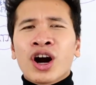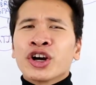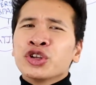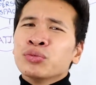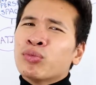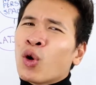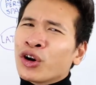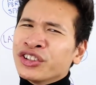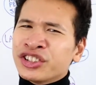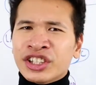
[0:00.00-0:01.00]
are you more
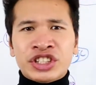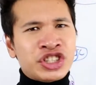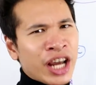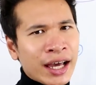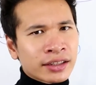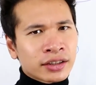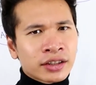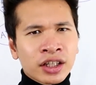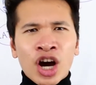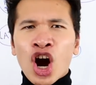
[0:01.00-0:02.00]
into
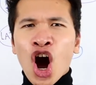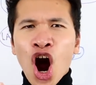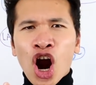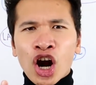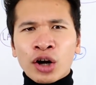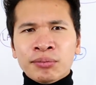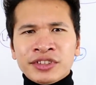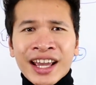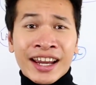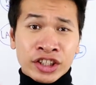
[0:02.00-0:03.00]
chest,
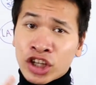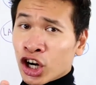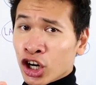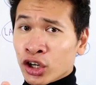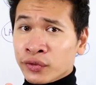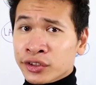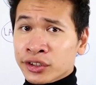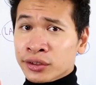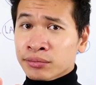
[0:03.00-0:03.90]
arms, and curves?